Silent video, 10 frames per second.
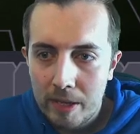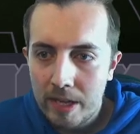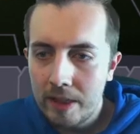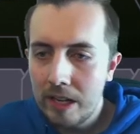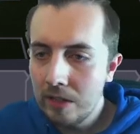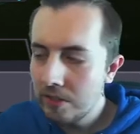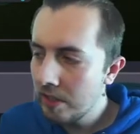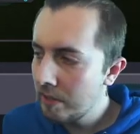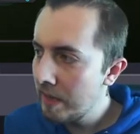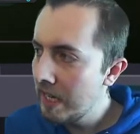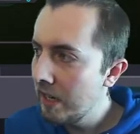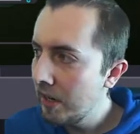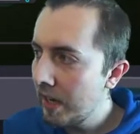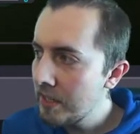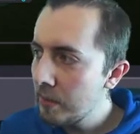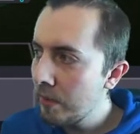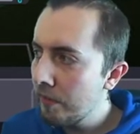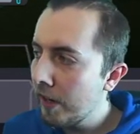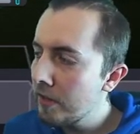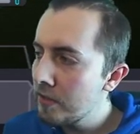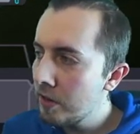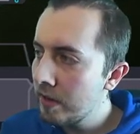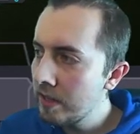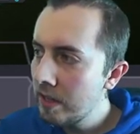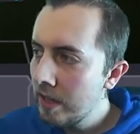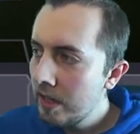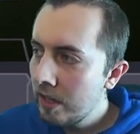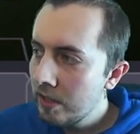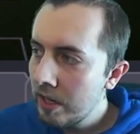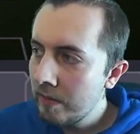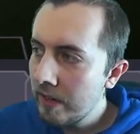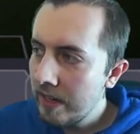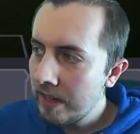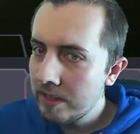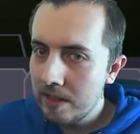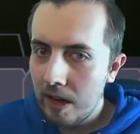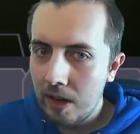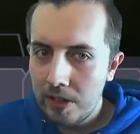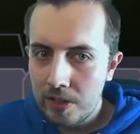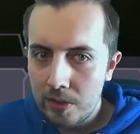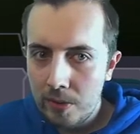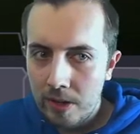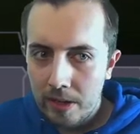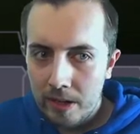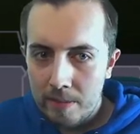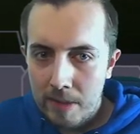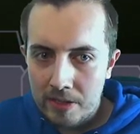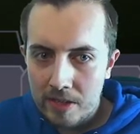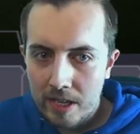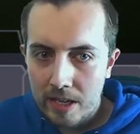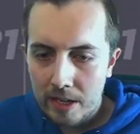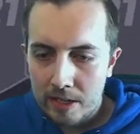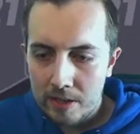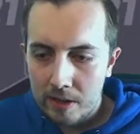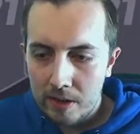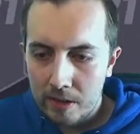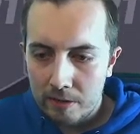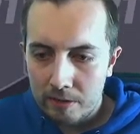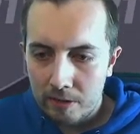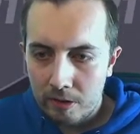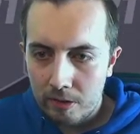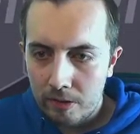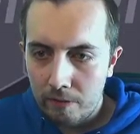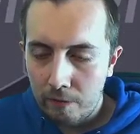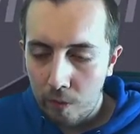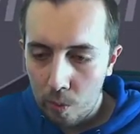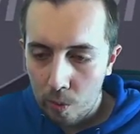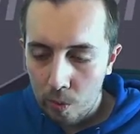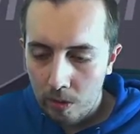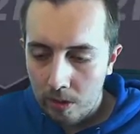Yeah, that looks good to me. Okay, so we've got Fernando Torres, João Félix, Idu, and Messi as our front four.